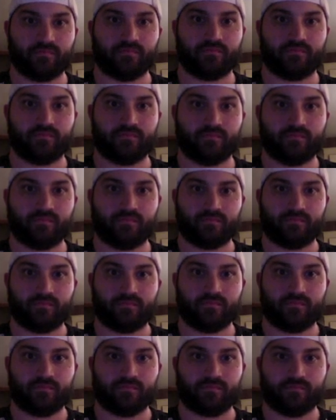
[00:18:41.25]

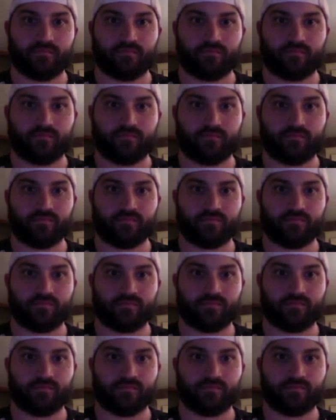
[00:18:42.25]

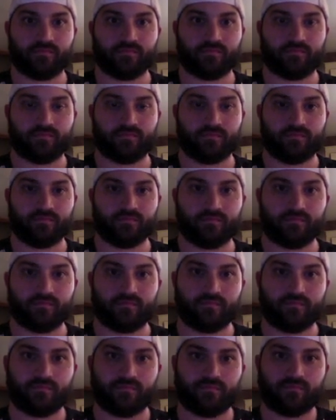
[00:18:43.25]

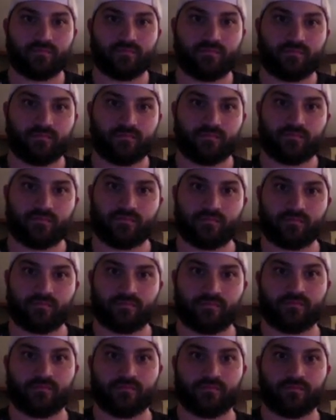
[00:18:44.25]

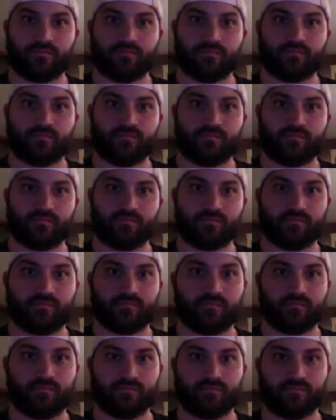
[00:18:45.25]

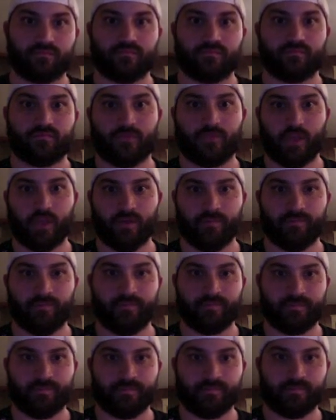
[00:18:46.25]

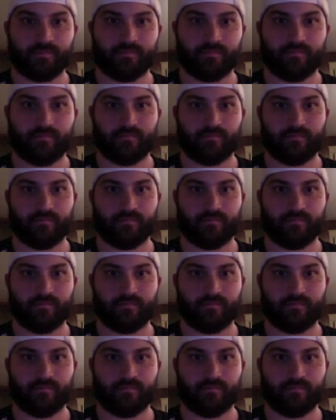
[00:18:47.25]
The person shown says nothing.